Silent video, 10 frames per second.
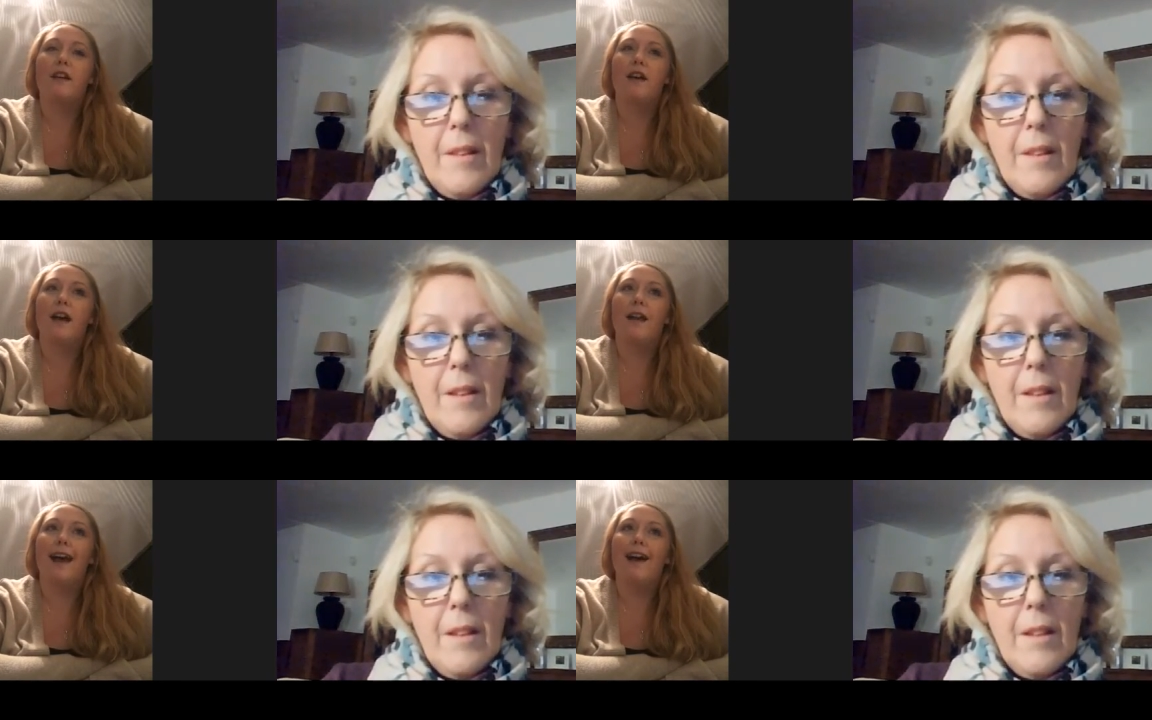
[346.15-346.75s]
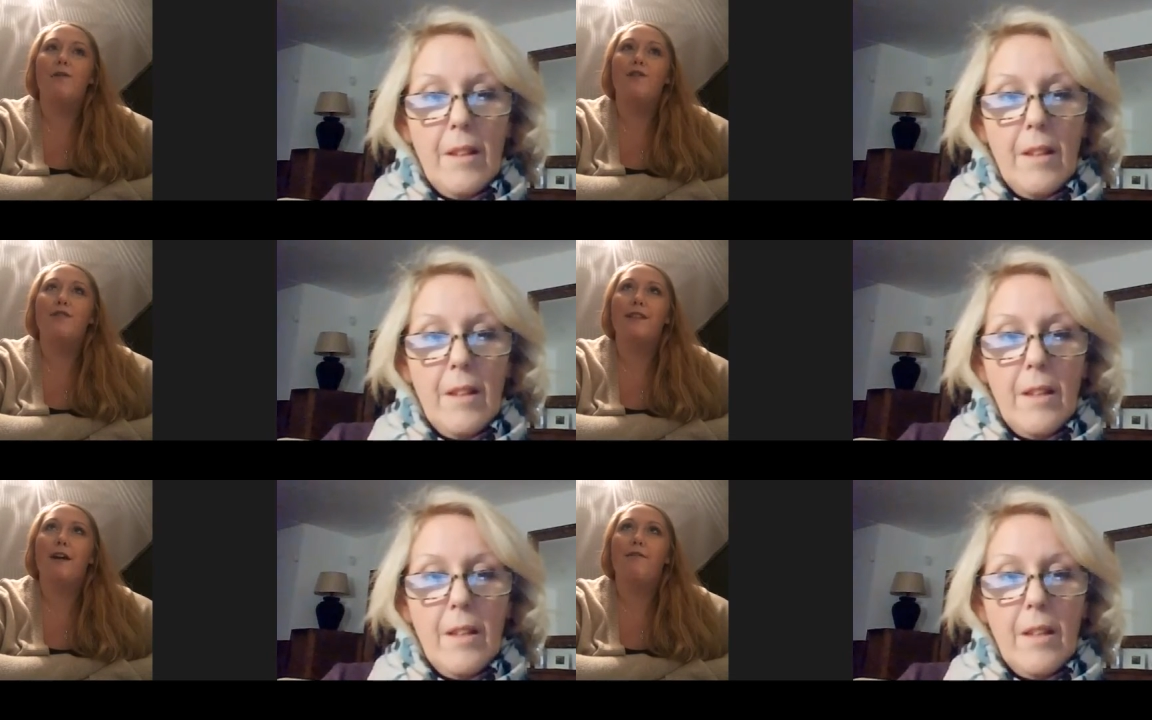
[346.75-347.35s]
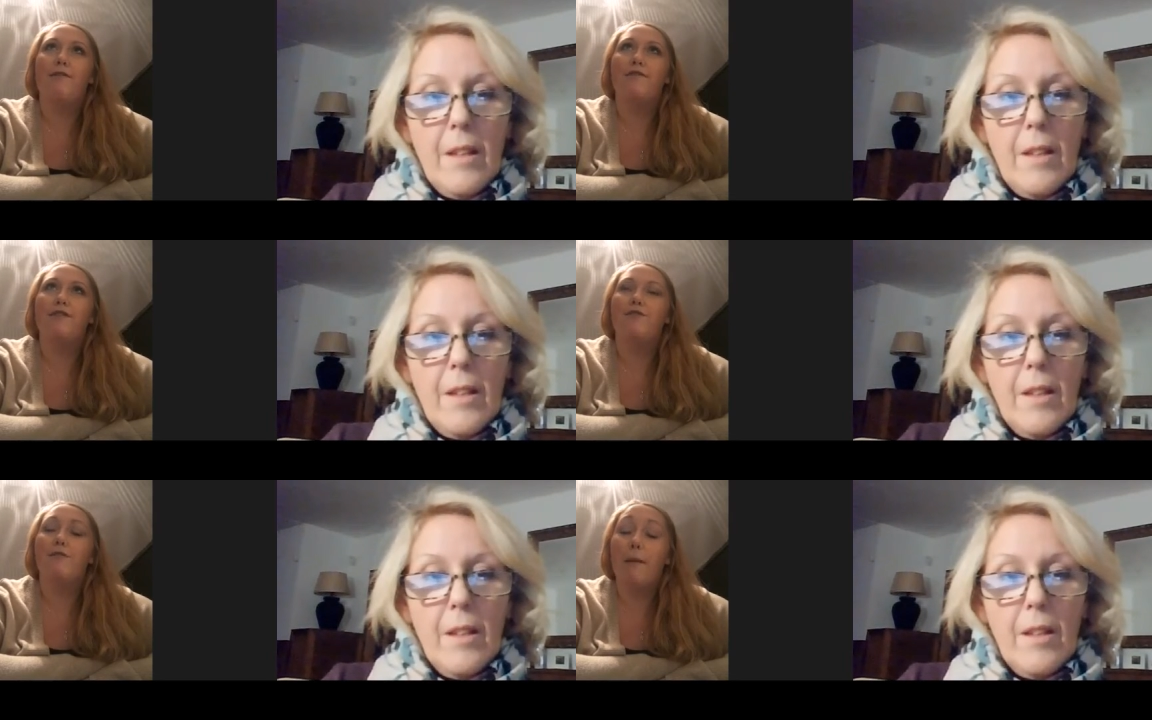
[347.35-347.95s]
Speaker 1: allow yourself
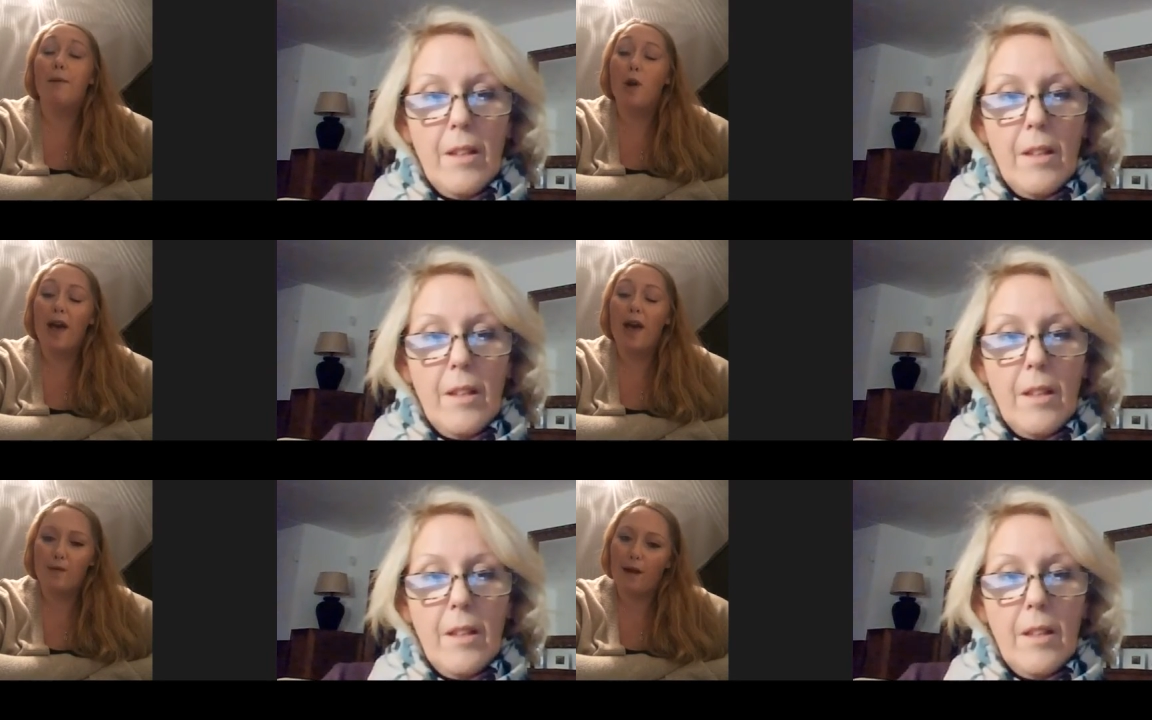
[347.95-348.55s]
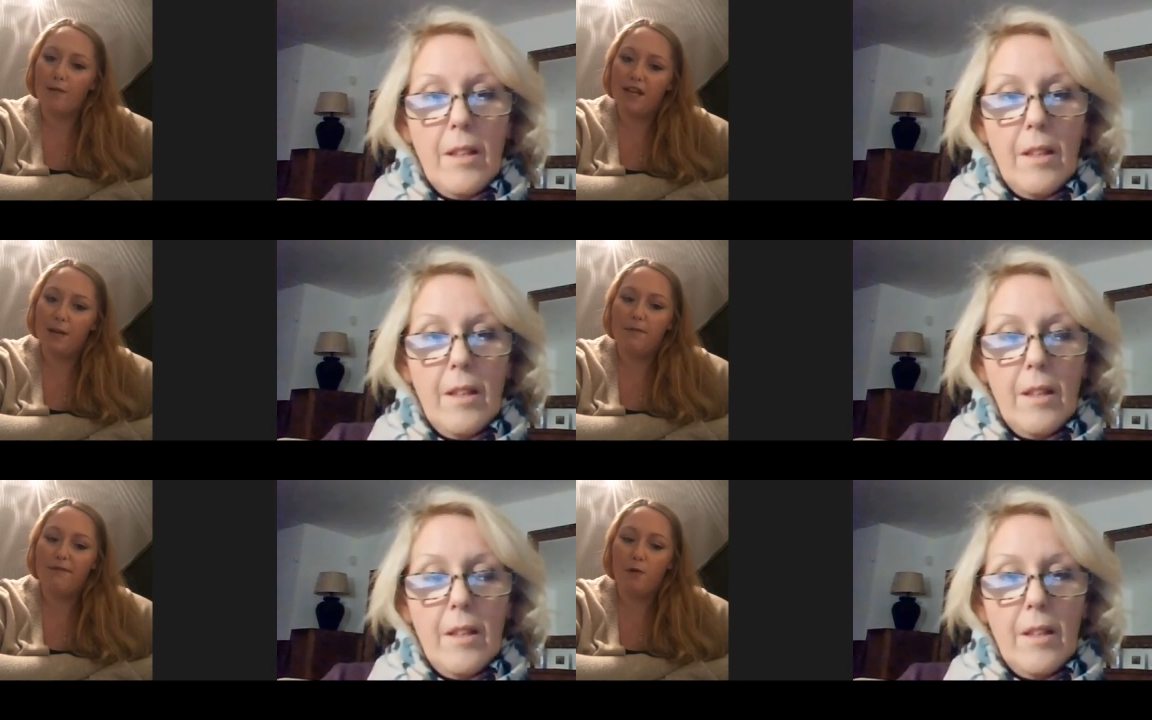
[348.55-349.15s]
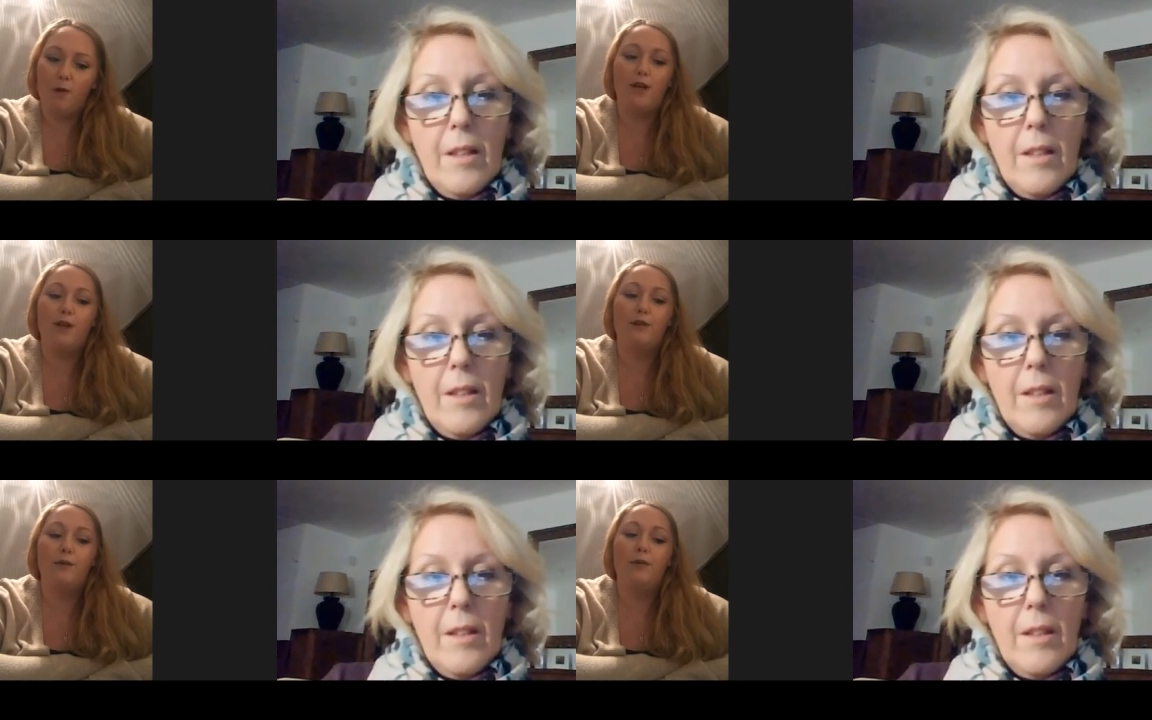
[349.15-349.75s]
to wrap your head around it before
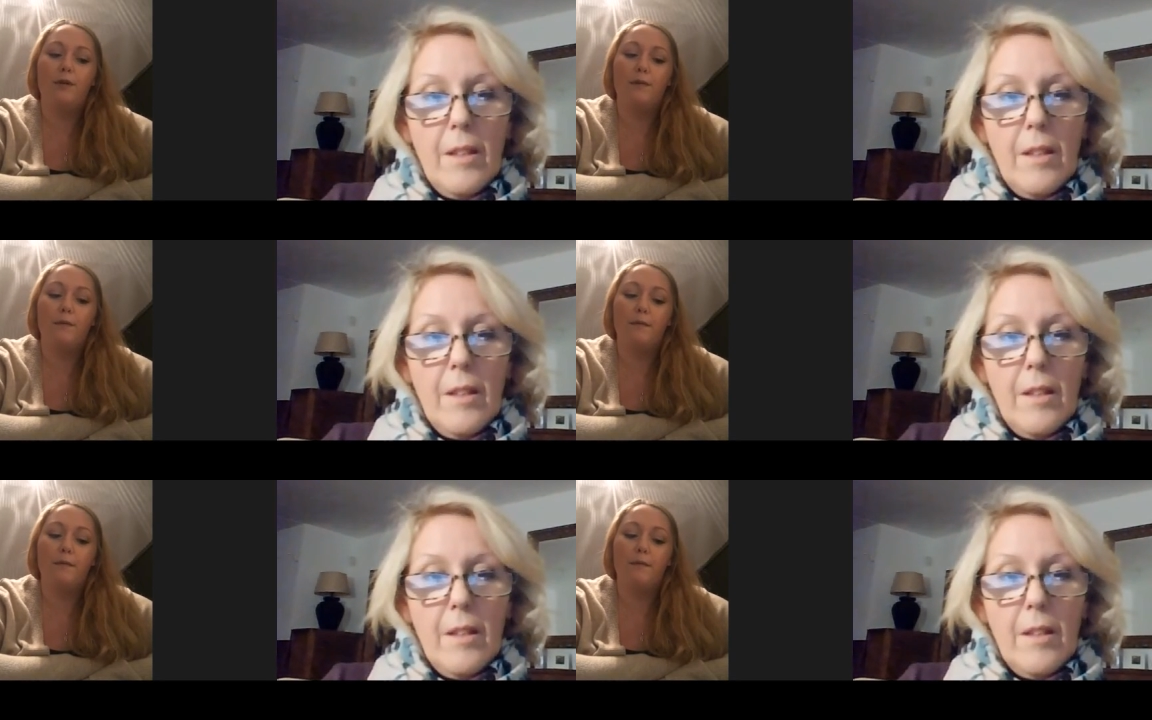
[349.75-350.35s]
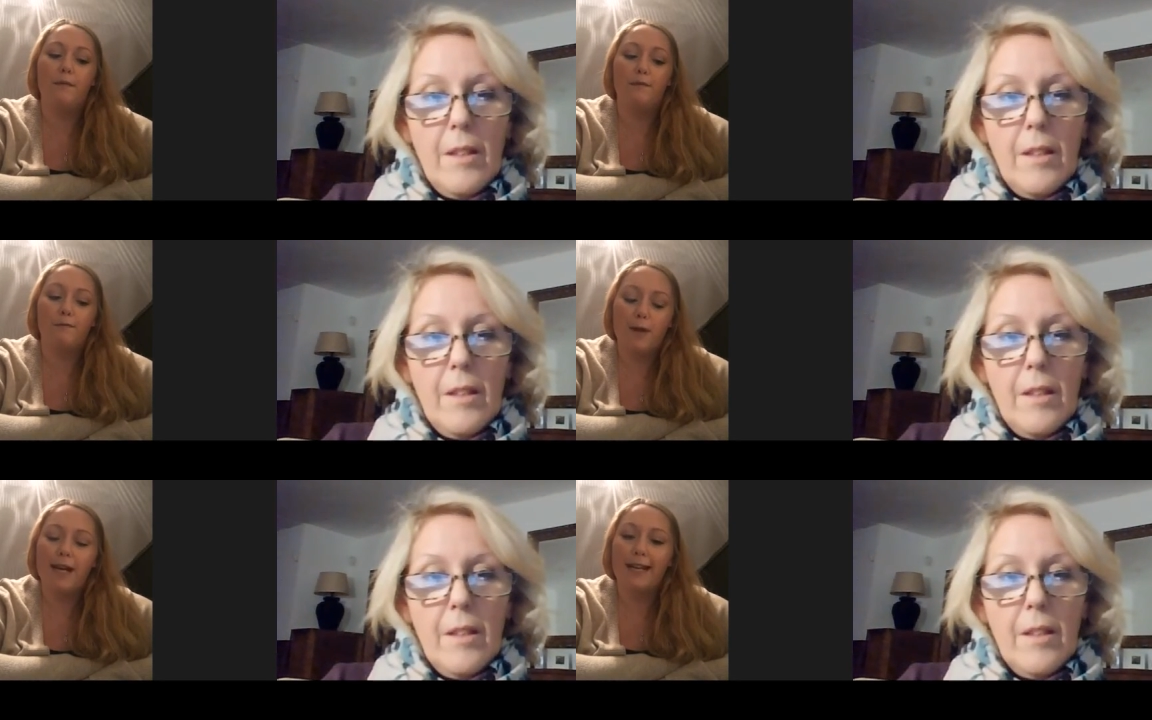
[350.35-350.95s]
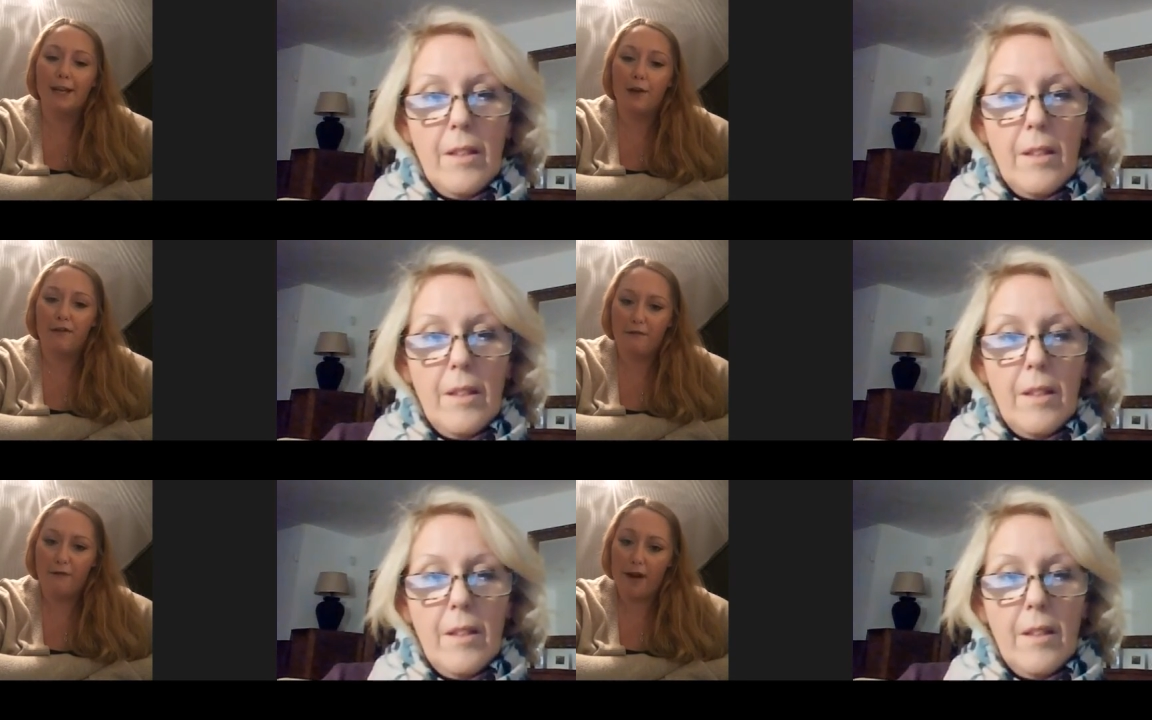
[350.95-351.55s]
you really
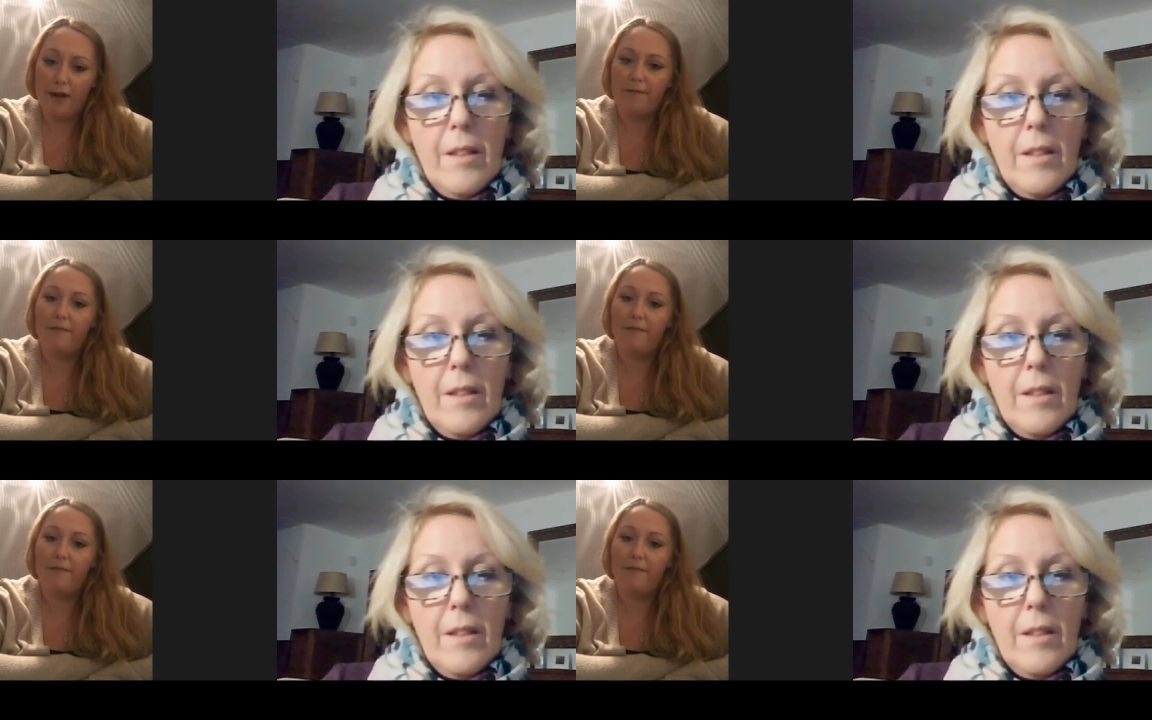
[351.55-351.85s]
go for it